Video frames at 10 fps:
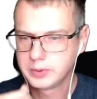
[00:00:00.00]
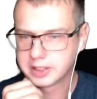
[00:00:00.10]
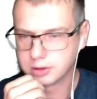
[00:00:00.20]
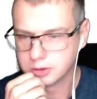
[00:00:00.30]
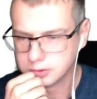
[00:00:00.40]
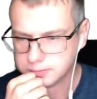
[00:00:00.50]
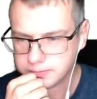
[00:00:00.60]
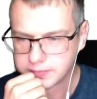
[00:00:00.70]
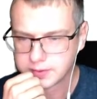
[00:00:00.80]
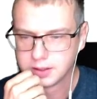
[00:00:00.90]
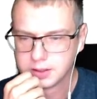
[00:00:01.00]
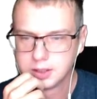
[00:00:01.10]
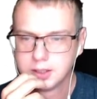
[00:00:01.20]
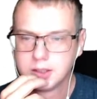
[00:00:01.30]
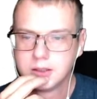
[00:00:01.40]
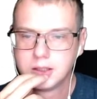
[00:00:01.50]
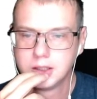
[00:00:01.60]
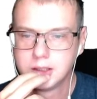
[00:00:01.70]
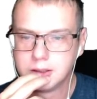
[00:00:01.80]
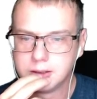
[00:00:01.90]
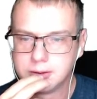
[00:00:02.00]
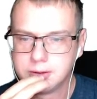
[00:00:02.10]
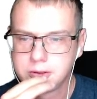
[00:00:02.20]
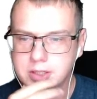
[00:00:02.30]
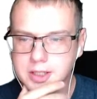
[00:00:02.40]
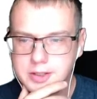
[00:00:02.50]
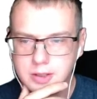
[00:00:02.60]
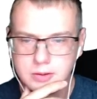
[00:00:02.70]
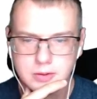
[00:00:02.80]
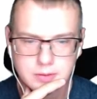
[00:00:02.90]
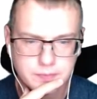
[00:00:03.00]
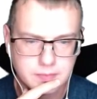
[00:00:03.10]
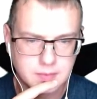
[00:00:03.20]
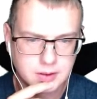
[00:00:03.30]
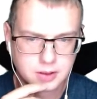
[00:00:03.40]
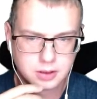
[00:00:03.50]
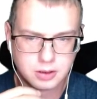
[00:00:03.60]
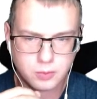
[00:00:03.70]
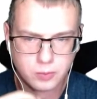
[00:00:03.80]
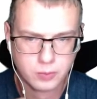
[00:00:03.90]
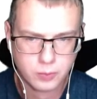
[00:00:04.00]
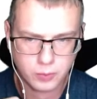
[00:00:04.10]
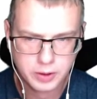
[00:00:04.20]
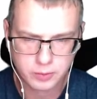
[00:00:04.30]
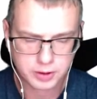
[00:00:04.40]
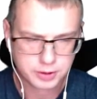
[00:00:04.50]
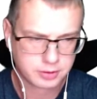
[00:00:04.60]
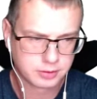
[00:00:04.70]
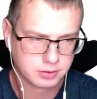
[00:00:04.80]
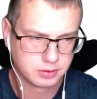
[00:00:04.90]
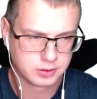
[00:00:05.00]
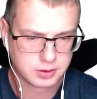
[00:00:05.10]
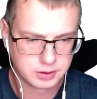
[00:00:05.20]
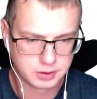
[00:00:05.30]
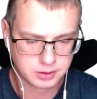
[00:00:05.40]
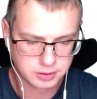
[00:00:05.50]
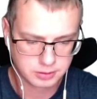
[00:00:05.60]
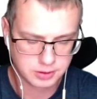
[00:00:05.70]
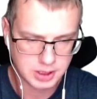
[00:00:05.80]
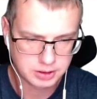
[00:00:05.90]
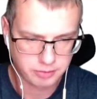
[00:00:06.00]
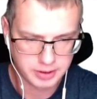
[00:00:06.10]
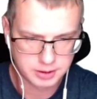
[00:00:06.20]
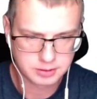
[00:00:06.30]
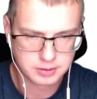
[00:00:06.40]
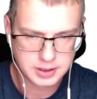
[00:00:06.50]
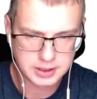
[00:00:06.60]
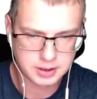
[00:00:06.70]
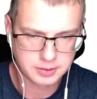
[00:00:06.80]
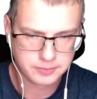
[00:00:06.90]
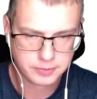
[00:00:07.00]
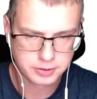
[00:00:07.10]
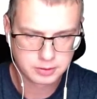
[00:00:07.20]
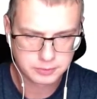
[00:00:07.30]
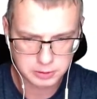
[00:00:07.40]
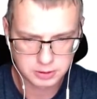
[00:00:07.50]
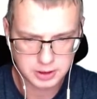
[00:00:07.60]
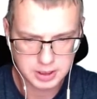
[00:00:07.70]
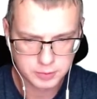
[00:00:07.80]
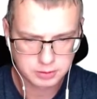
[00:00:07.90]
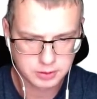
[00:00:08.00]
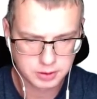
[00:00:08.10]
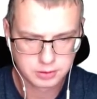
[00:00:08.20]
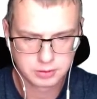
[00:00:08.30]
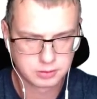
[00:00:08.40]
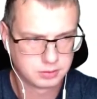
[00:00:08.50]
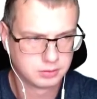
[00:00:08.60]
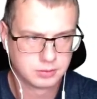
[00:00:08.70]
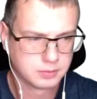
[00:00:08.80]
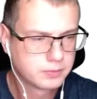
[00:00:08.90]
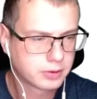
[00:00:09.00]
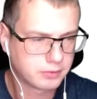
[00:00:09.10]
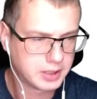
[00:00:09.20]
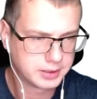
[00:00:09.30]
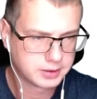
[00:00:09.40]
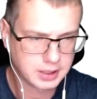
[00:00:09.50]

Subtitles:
ago. Okay, so what I want to iterate on. First of all, I'm not gonna to provide